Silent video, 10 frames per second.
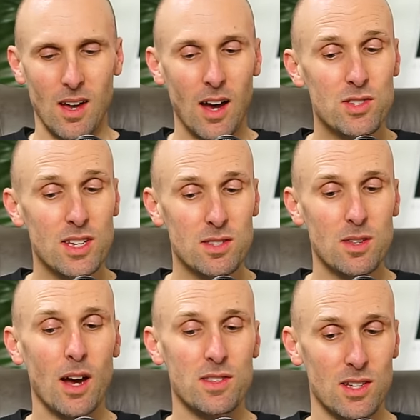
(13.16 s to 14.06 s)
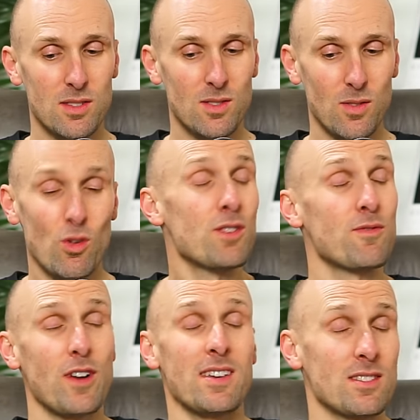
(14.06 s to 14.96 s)
Yeah. I did run
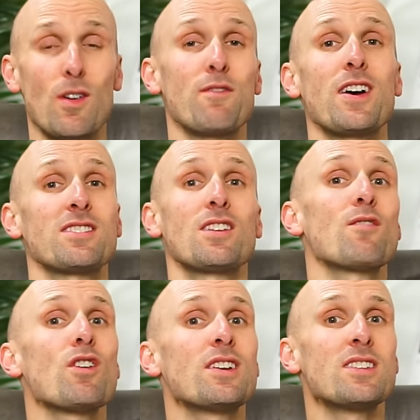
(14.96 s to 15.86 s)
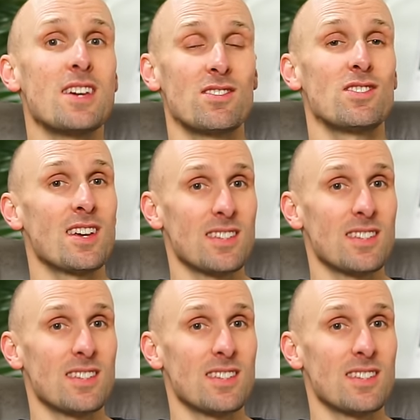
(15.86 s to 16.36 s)
fast. I ran faster than I've run in years and years.